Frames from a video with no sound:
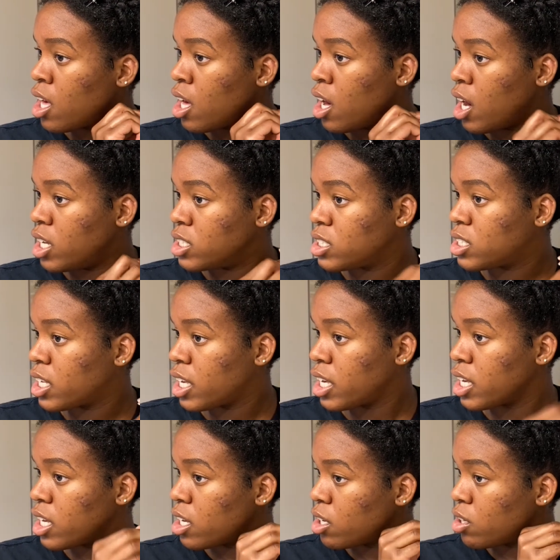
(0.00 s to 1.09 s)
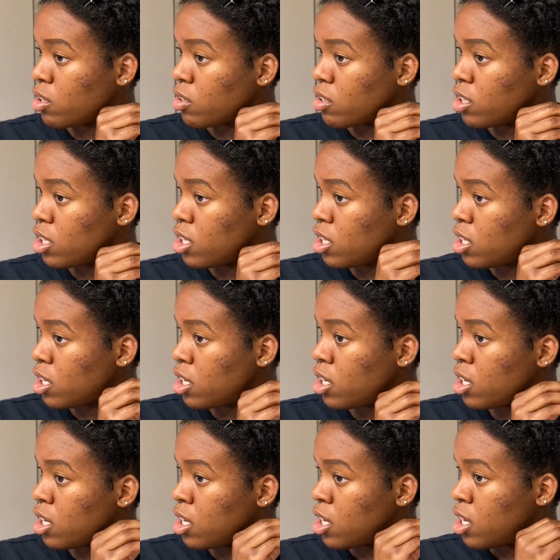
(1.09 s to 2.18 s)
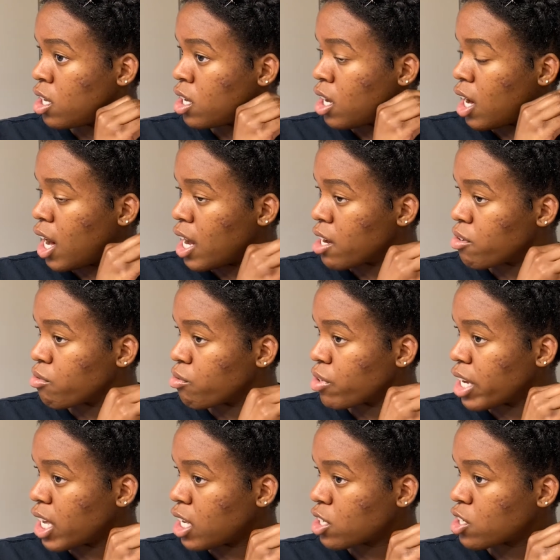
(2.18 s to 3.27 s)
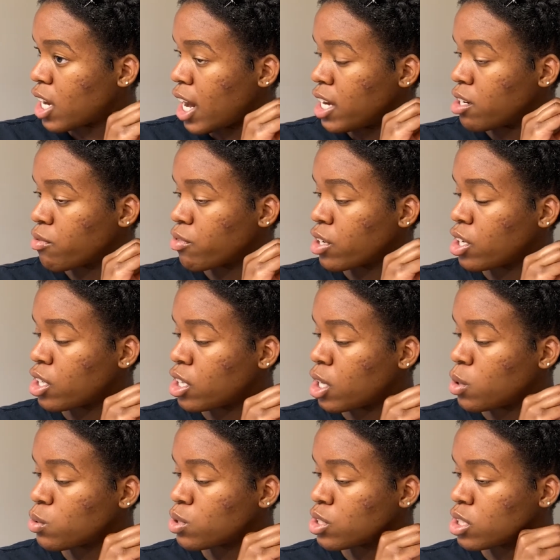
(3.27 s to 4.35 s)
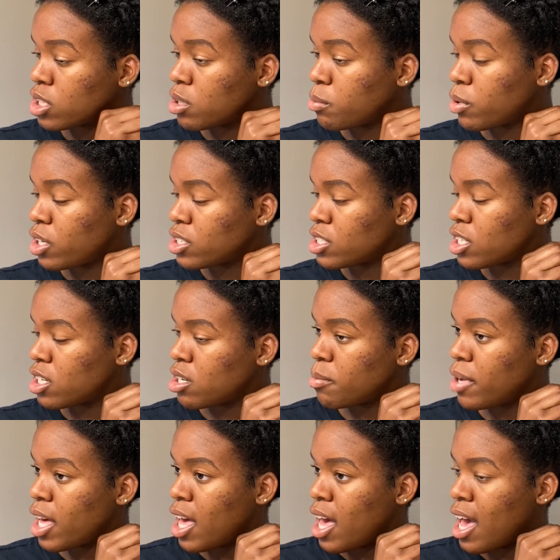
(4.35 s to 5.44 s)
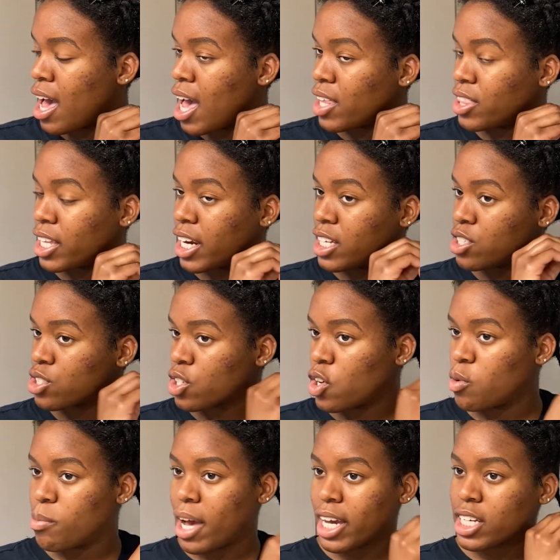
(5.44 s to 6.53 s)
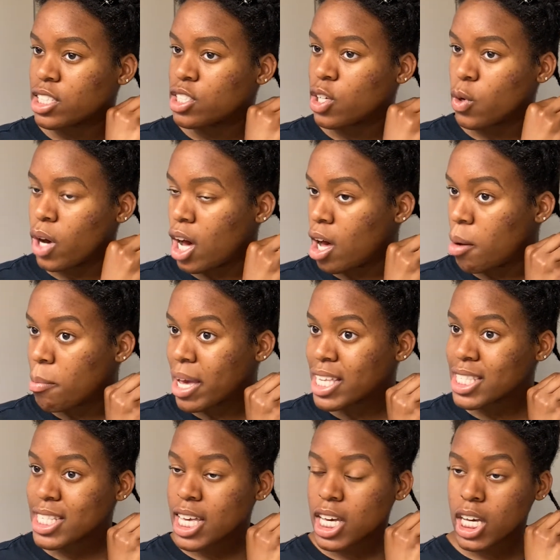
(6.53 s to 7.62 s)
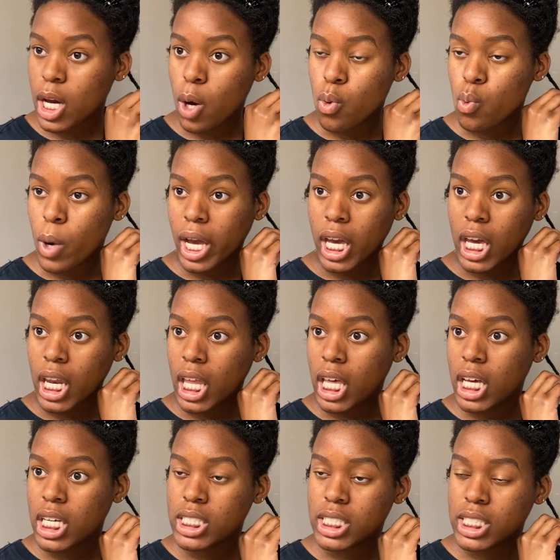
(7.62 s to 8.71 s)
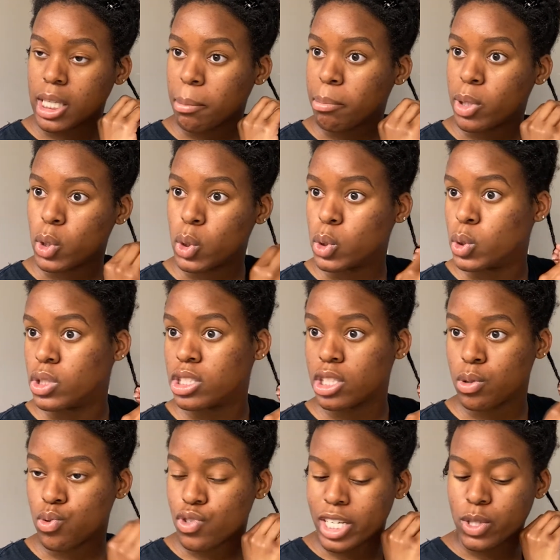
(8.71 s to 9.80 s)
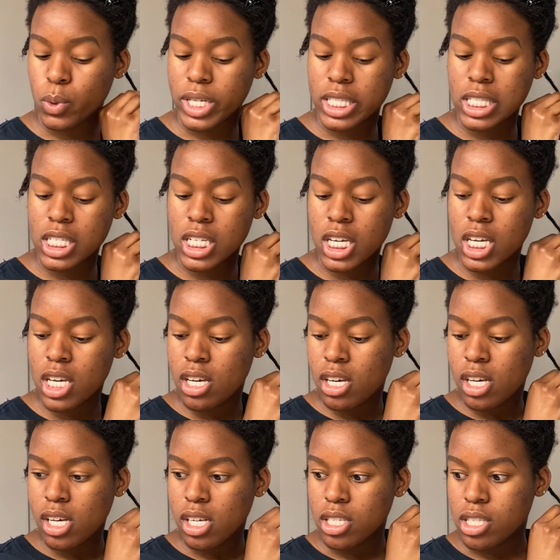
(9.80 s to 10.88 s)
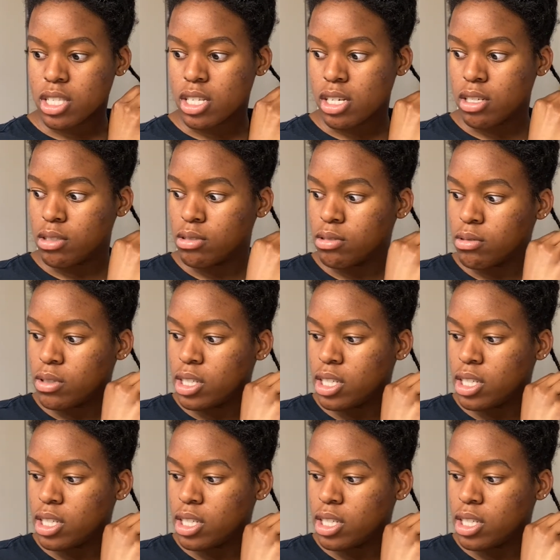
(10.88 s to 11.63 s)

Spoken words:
until I reach kind of close to the bottom, and then I just go back to a basic, regular, simple 2-strand twist. So